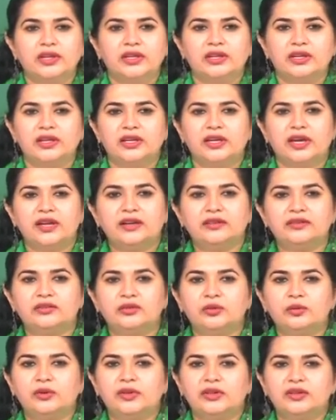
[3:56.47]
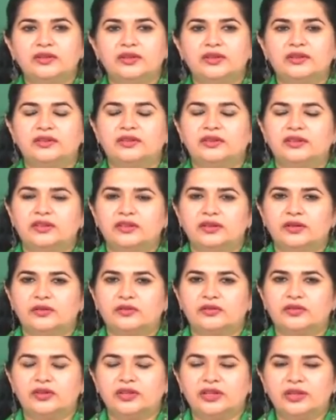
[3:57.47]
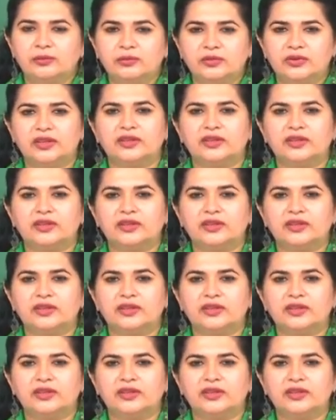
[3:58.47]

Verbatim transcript: he heads towards his city of dreams.